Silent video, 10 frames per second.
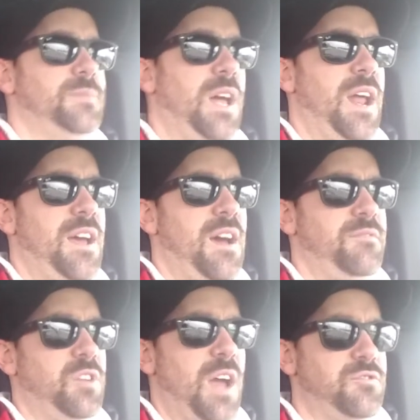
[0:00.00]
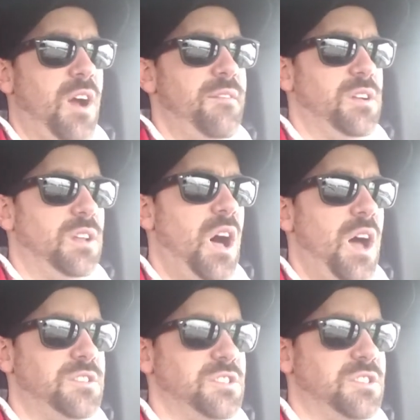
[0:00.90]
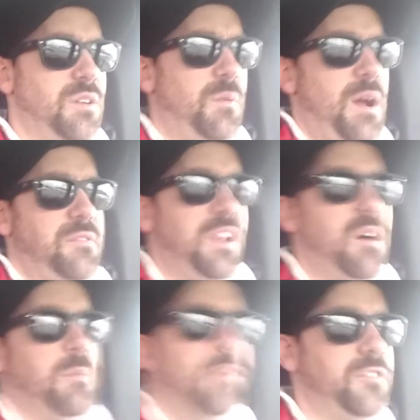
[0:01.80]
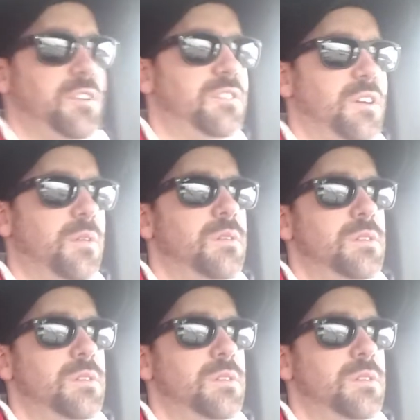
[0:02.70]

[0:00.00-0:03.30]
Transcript: and I drive it a lot, just around town mostly. So,